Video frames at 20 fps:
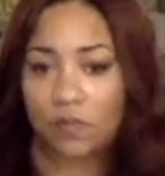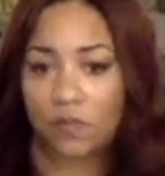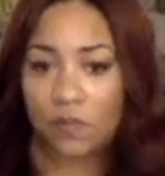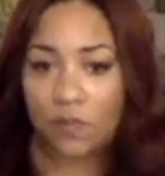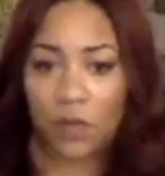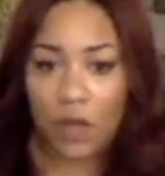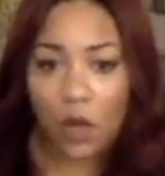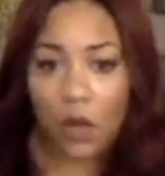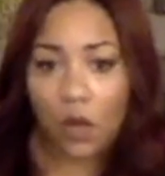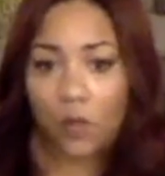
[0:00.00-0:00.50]

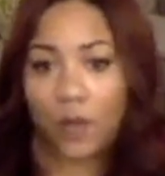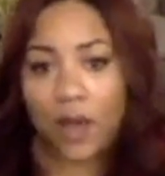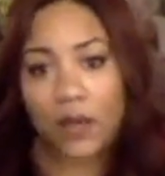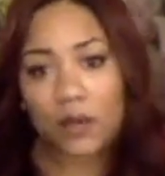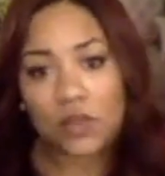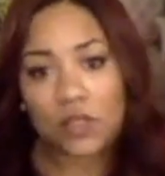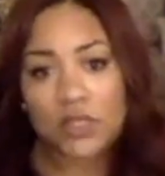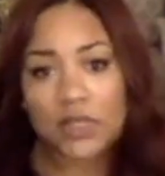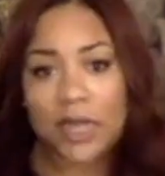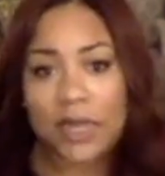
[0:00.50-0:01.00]
Coke bottle
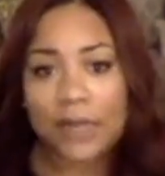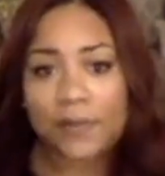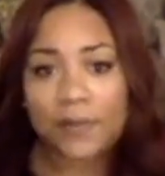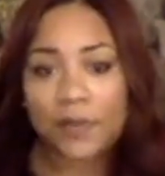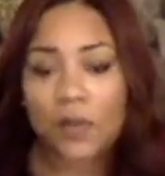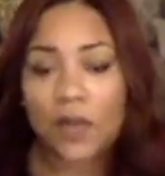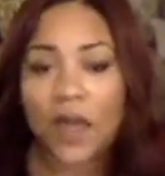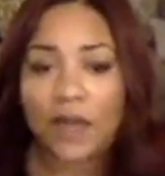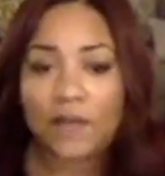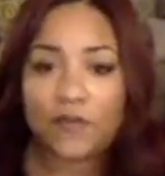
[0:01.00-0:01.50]
shape.
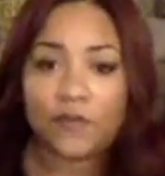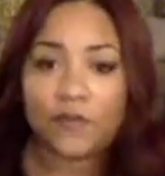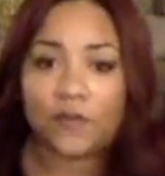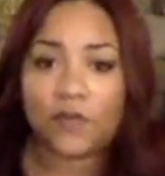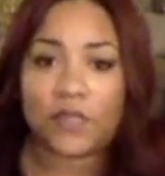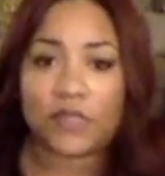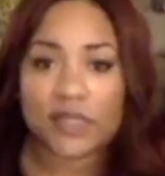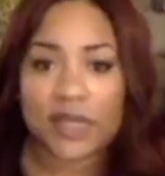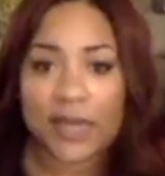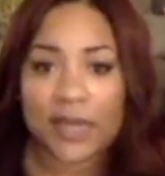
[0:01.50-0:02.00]
You have
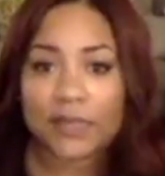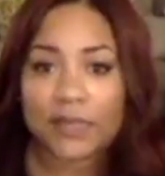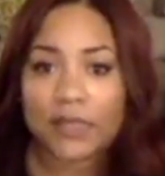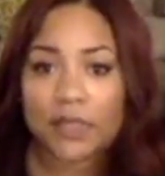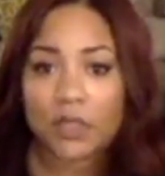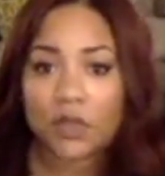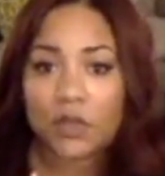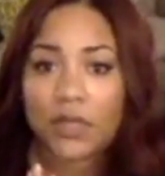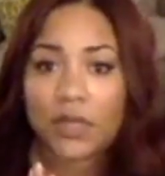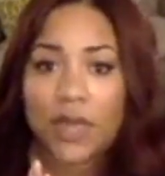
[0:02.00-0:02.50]
different shapes, and
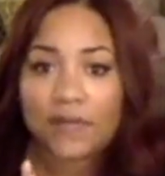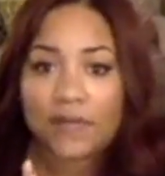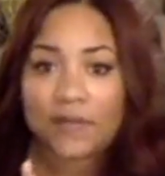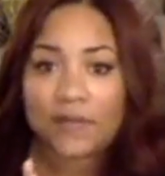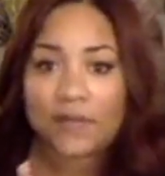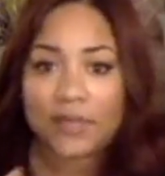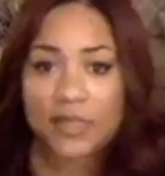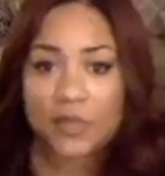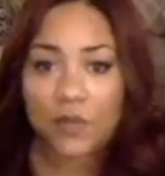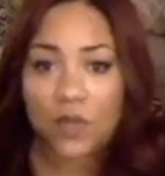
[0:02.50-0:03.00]
you can kind of
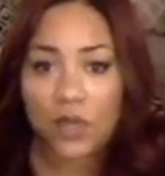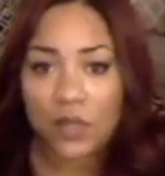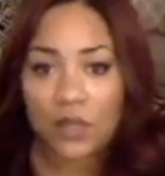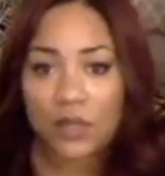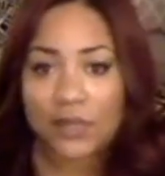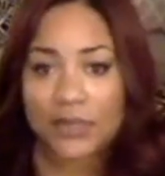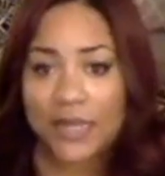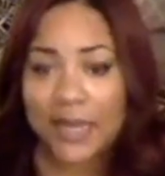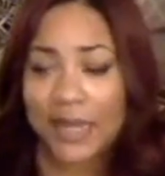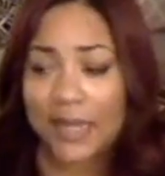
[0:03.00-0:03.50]
see what it
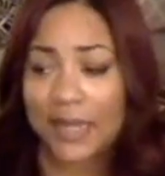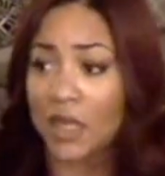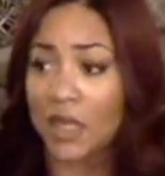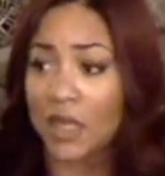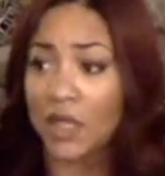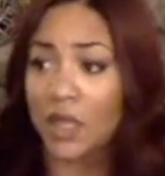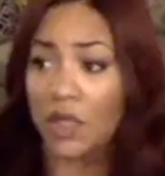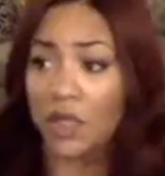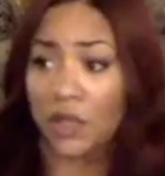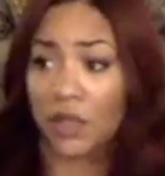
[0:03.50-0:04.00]
looks like.
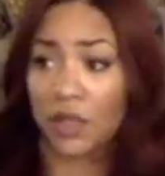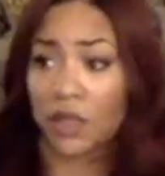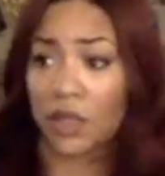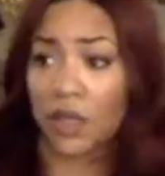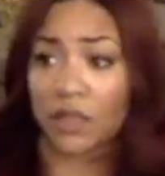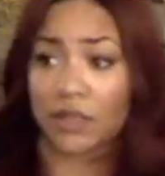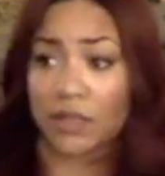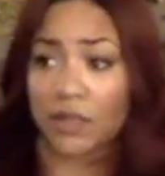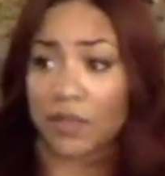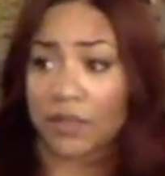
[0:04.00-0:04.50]
You can
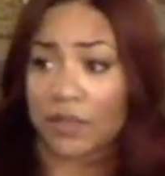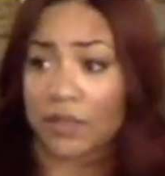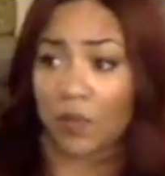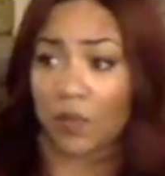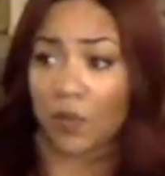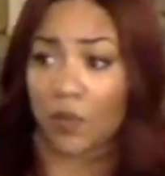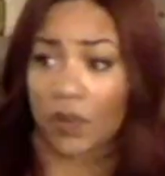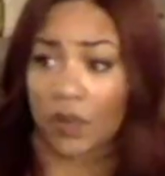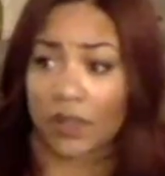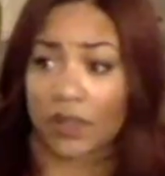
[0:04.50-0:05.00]
also see
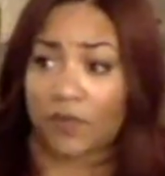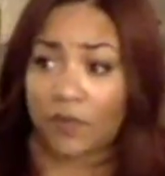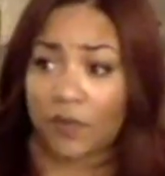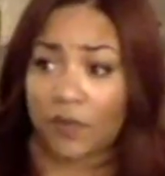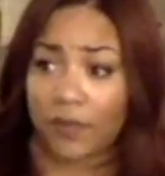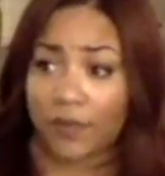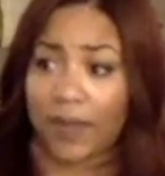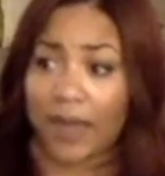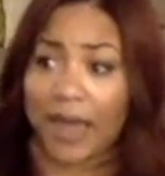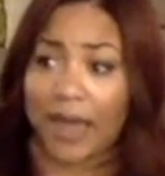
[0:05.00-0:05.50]
what
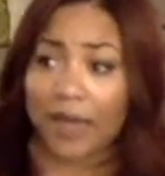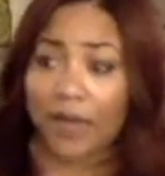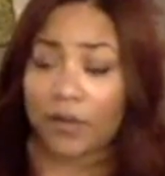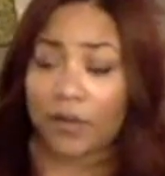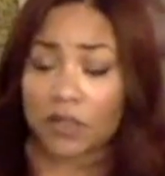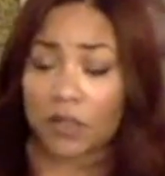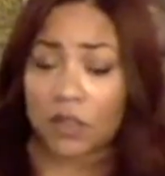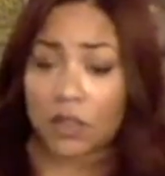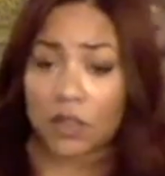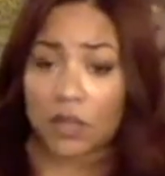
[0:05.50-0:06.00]
different
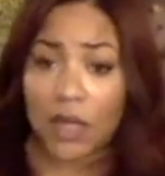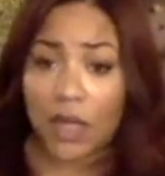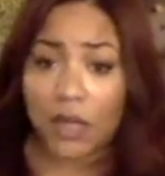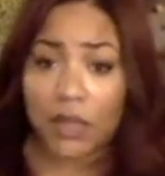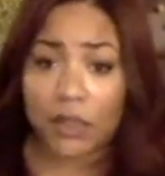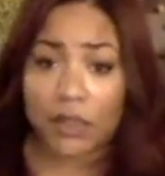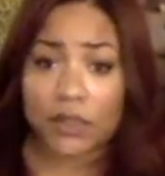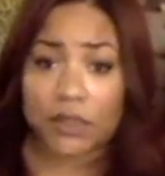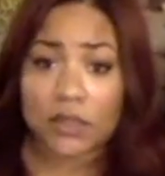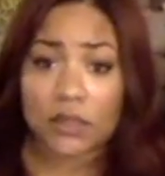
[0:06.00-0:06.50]
patterns or
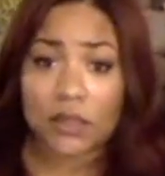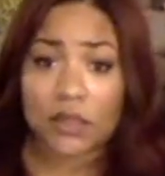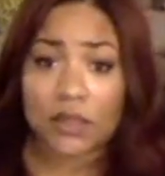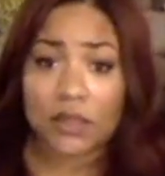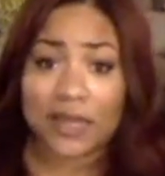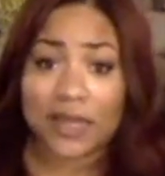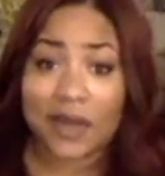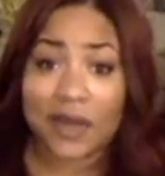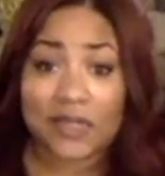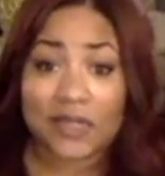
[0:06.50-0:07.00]
colors look
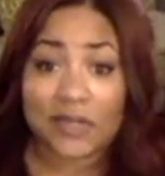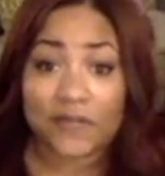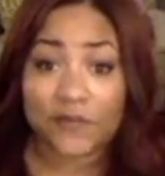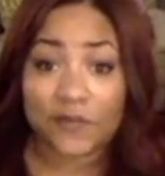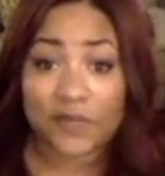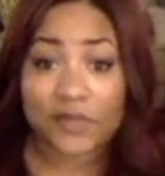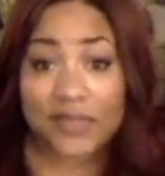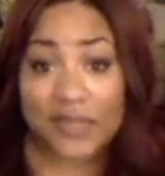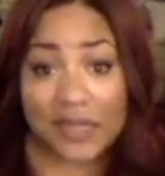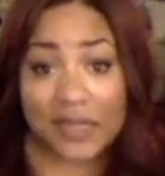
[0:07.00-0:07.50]
like on different
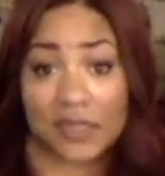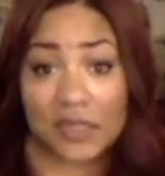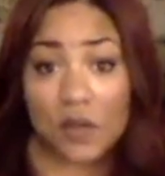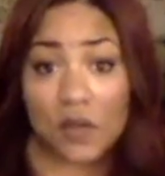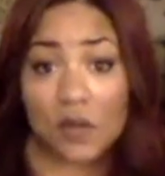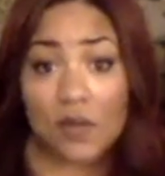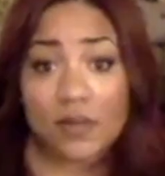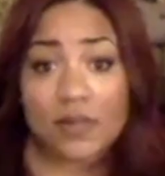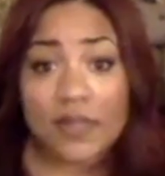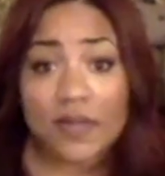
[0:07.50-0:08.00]
skin
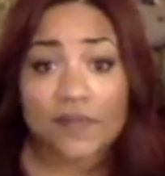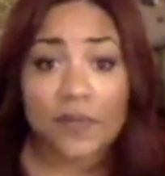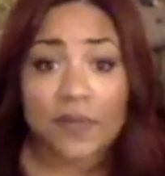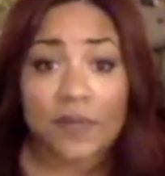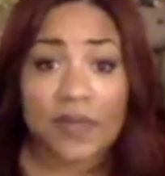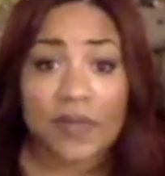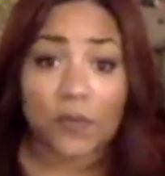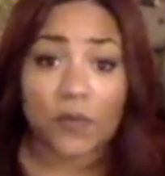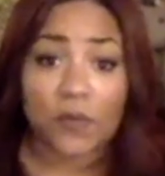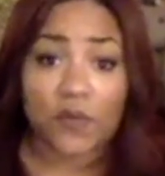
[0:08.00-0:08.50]
tones if the
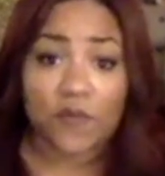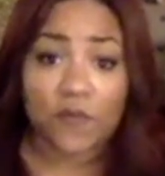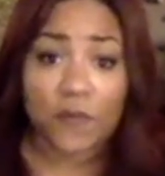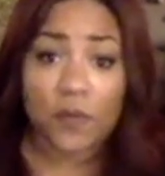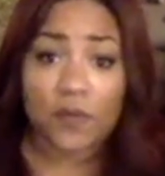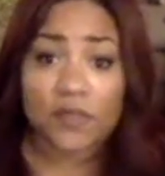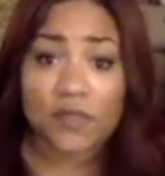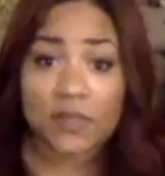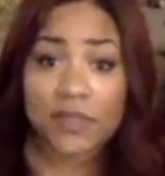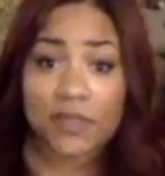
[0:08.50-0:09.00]
people who
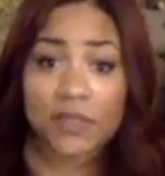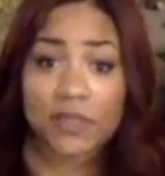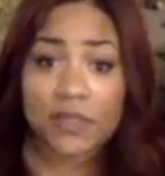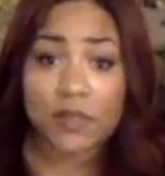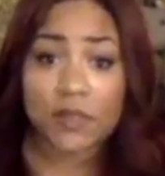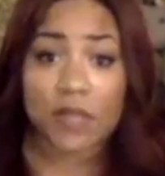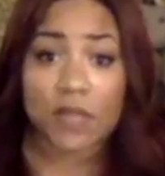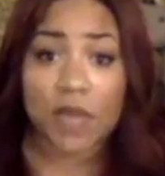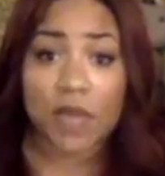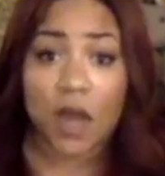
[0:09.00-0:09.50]
posted
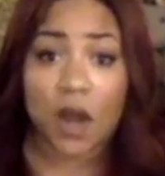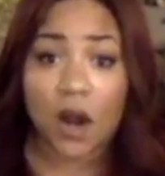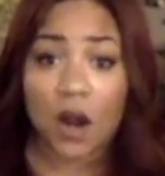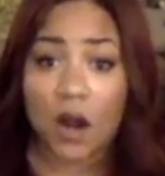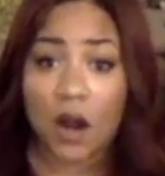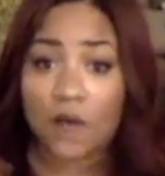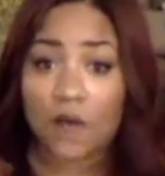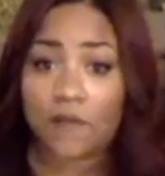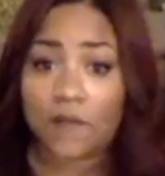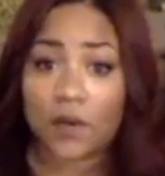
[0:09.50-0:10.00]
pictures are
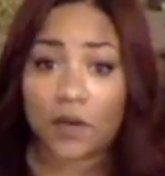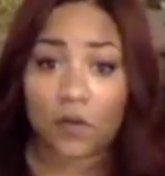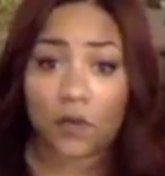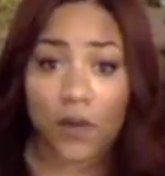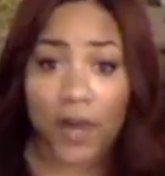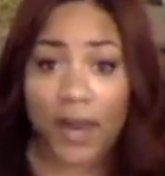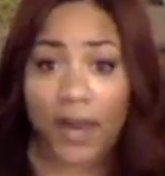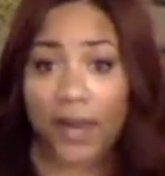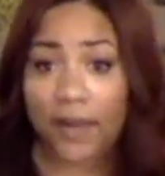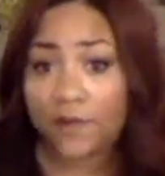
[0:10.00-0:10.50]
of an
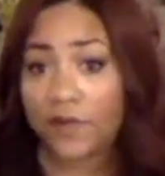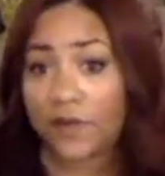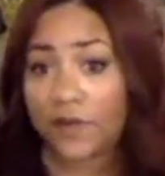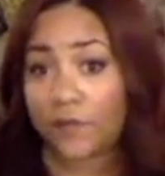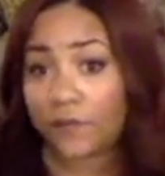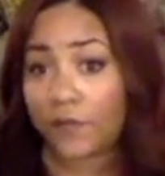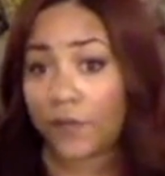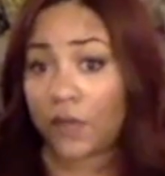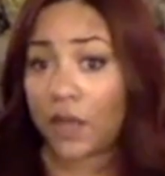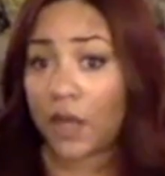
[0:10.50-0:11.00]
array of
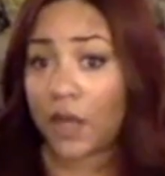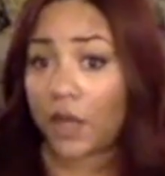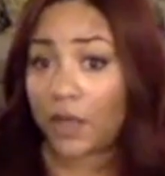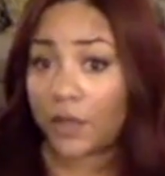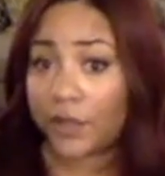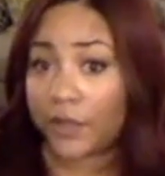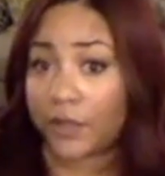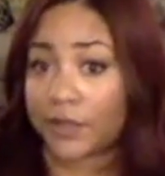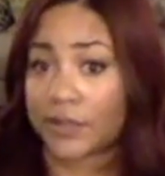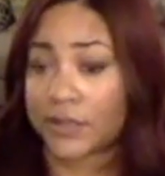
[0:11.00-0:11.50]
different
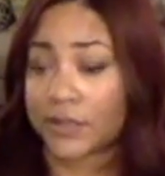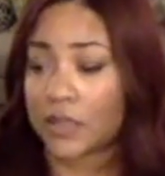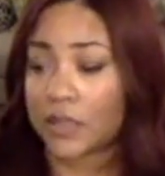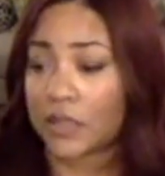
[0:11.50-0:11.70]
colors.